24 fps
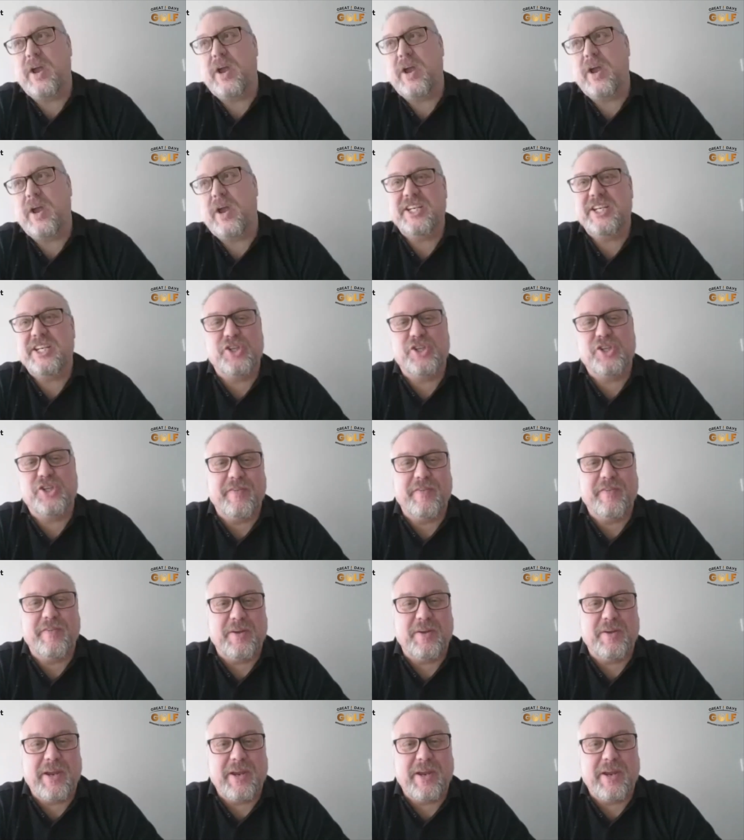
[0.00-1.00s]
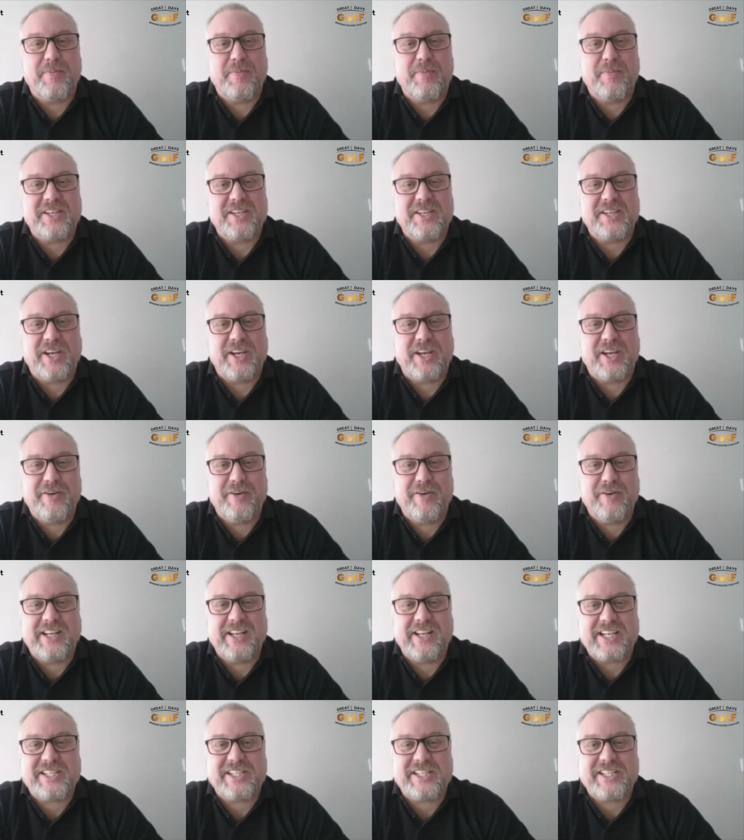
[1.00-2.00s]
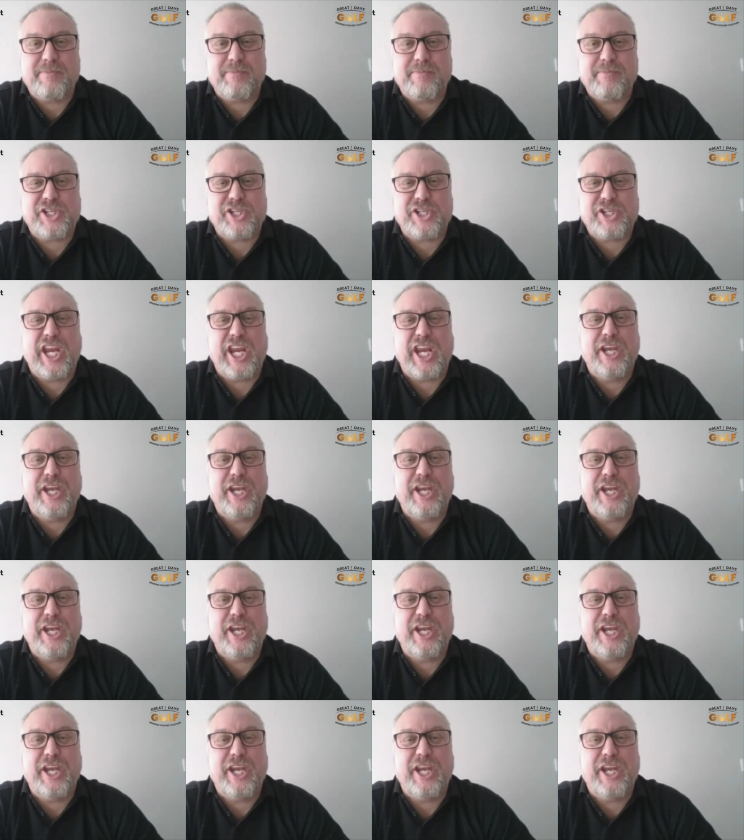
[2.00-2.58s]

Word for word: deserved to be. By the sound of it, that's Sam Snead.